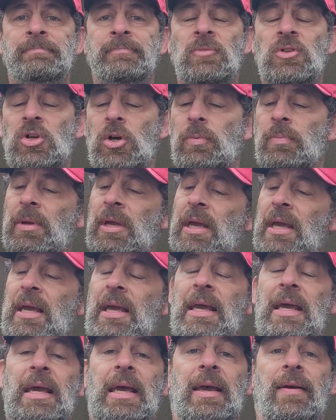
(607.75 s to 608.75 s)
So
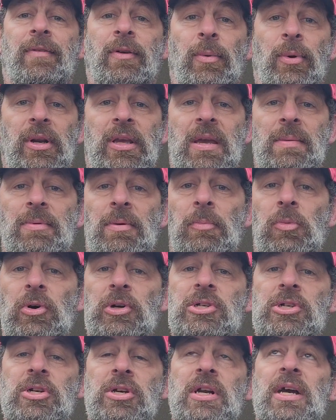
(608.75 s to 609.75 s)
If you want to keep the
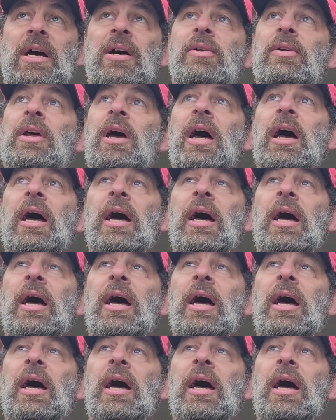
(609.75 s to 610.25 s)
moisture down,